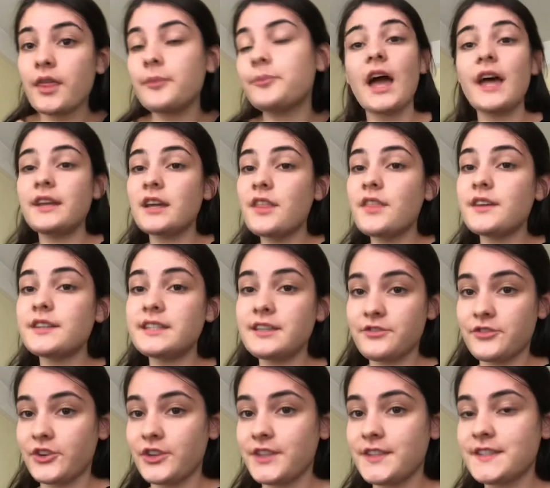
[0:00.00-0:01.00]
Another
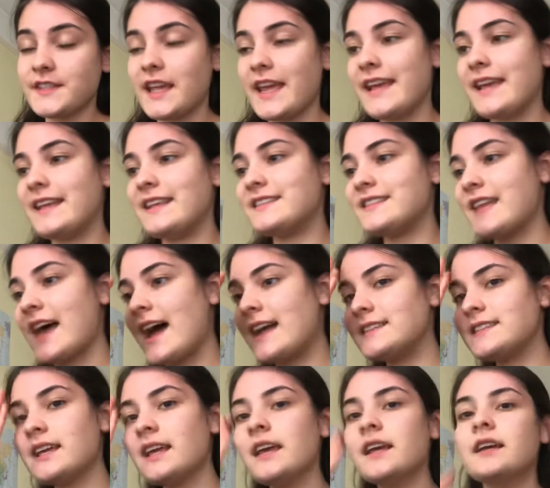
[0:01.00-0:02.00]
difference is
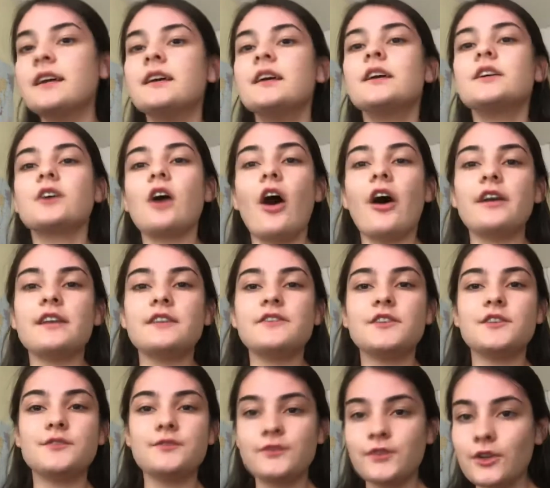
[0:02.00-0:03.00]
that Cardiff
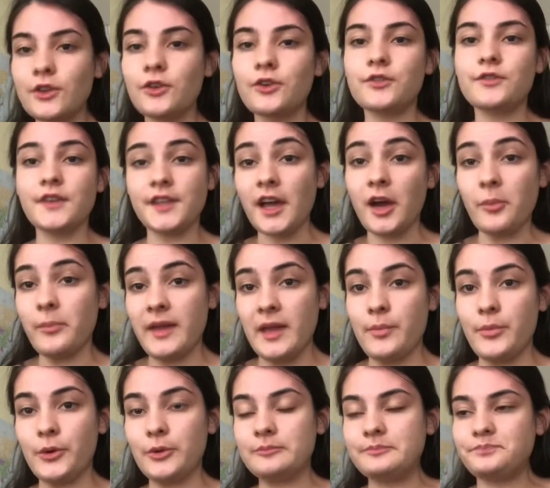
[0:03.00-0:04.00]
is full of young
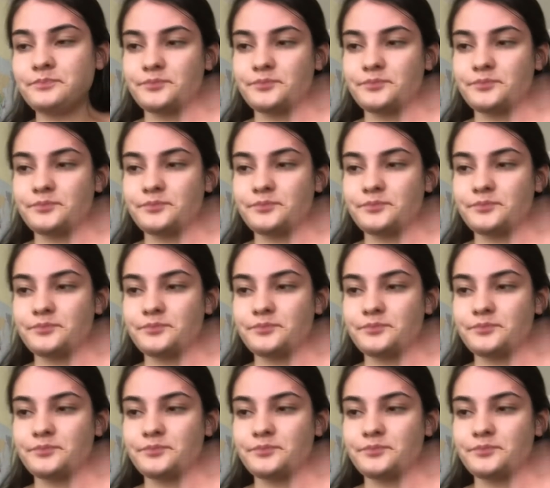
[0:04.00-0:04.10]
people.